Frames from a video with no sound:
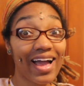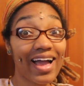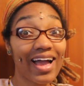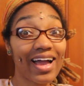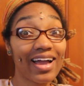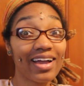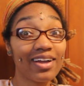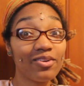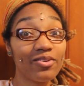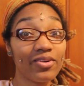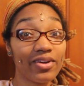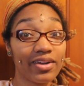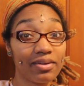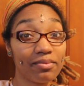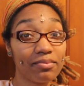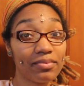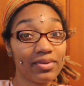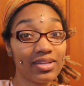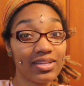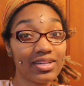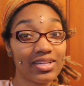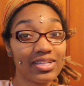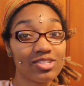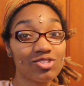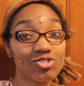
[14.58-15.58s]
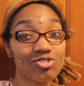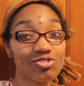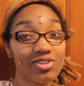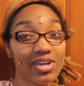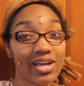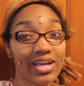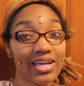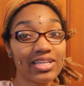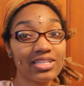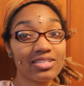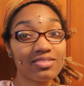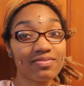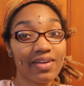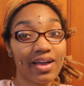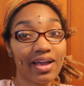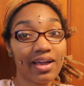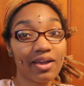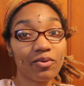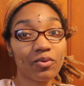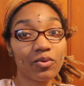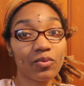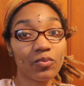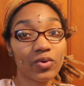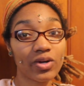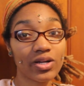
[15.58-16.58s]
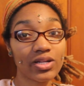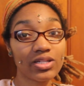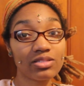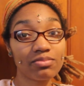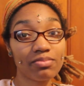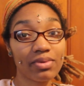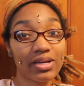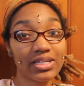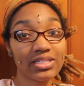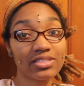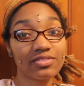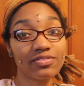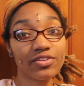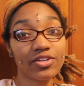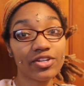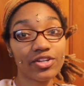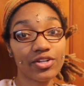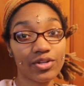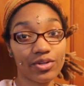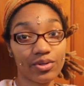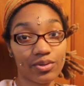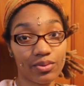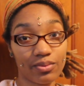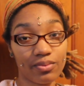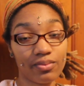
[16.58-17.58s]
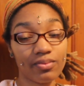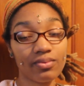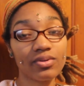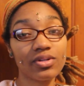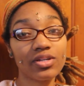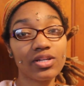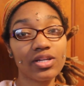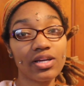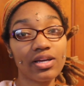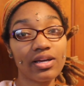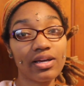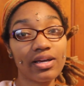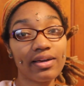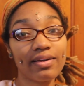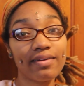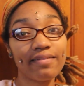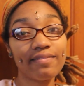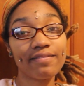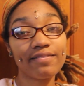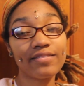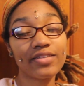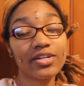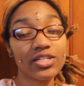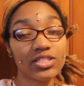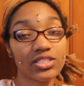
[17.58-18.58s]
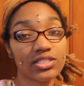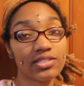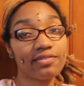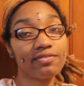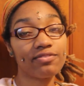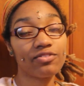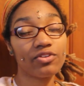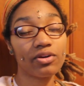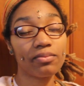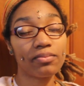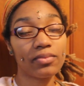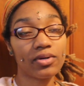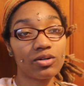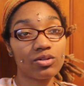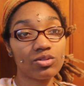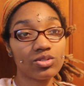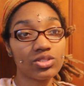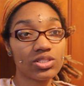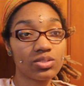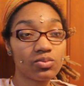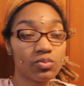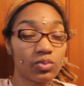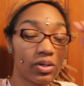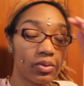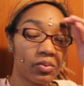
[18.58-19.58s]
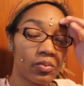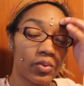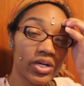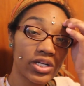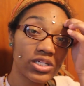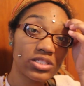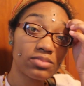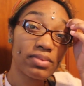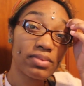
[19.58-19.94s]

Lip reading: I recommend that you guys find what works best for you. First and foremost, what works